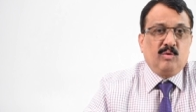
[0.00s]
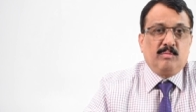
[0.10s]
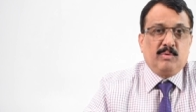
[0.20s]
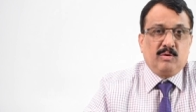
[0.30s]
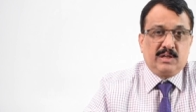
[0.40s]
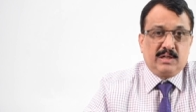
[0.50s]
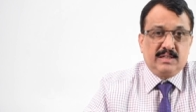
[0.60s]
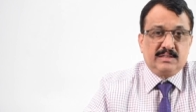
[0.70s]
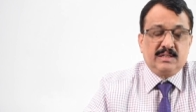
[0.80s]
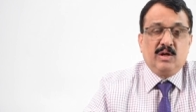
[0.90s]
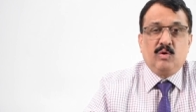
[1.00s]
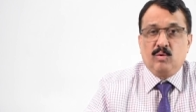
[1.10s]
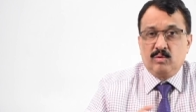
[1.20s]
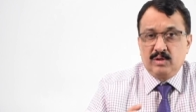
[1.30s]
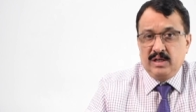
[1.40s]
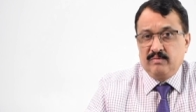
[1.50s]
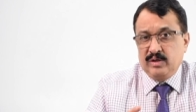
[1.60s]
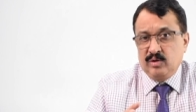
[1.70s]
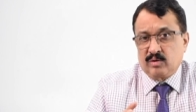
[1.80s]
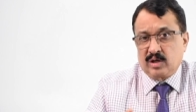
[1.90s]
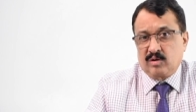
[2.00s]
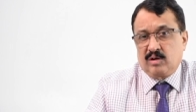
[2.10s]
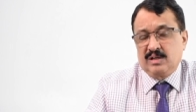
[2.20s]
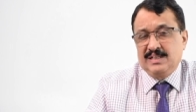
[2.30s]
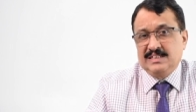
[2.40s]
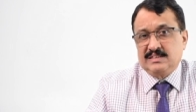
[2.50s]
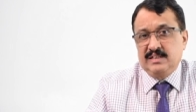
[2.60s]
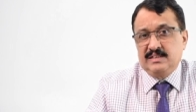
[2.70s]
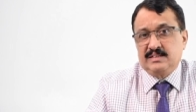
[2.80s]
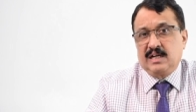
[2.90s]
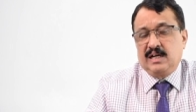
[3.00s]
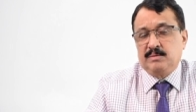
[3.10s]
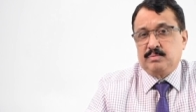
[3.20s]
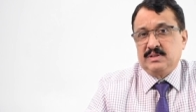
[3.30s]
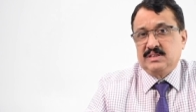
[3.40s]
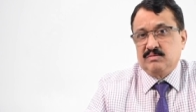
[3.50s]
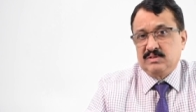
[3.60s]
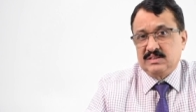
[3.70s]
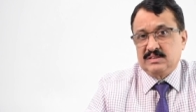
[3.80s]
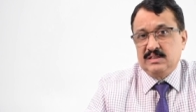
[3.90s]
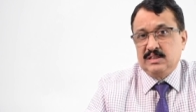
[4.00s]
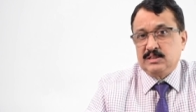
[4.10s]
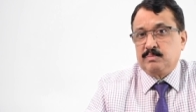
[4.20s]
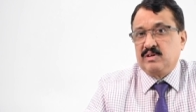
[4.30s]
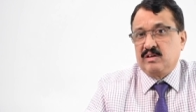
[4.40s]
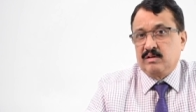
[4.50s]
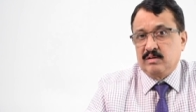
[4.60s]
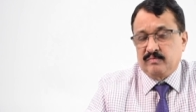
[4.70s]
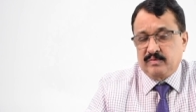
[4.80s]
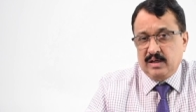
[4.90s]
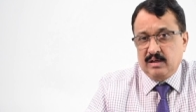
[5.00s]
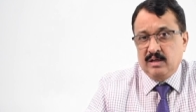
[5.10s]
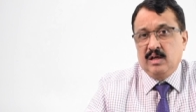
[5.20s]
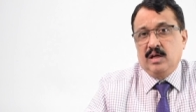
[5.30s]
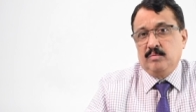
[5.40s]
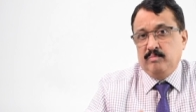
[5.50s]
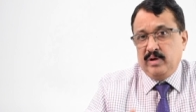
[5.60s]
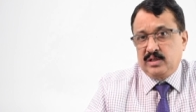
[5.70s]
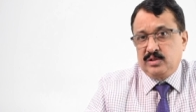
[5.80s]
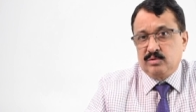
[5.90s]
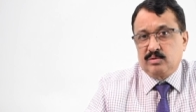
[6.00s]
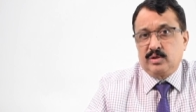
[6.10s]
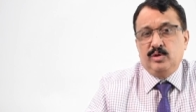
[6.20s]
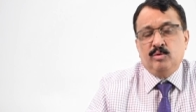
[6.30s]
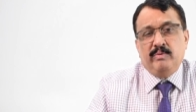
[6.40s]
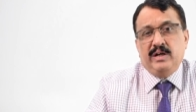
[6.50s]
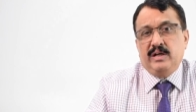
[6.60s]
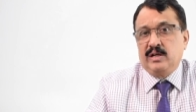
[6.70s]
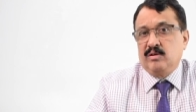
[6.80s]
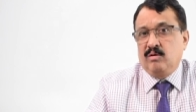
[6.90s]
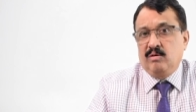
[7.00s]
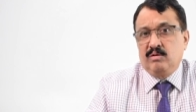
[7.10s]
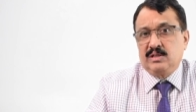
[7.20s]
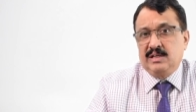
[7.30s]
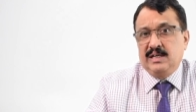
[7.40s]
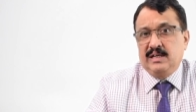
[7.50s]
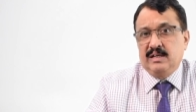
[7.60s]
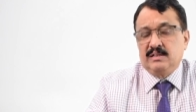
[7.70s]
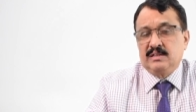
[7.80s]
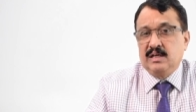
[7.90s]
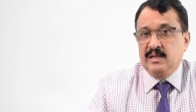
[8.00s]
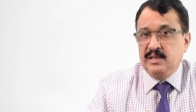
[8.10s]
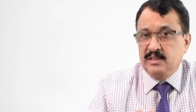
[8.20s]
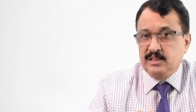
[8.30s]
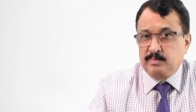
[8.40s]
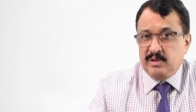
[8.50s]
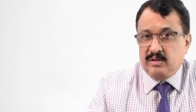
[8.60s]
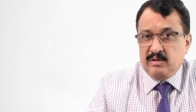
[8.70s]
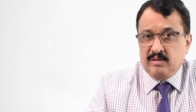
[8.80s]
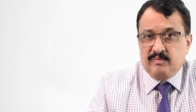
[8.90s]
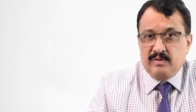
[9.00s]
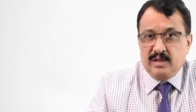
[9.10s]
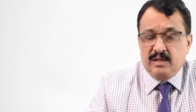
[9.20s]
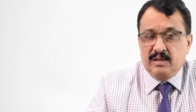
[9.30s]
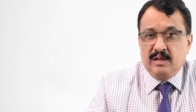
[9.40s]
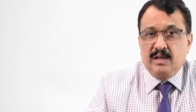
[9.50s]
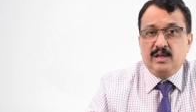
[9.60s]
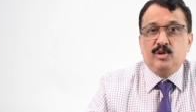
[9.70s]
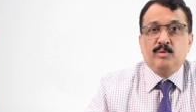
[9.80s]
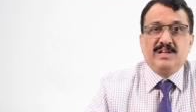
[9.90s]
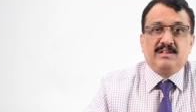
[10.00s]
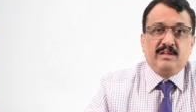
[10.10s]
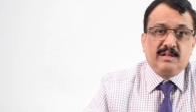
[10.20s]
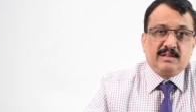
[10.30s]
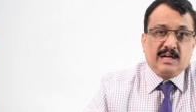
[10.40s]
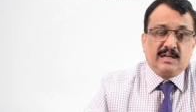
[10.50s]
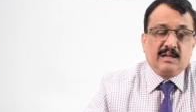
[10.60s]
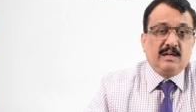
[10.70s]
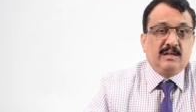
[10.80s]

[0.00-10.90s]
about it is only when you record these things and preserve this in this particular file. Make sure you maintain all the details in this particular file. You may think that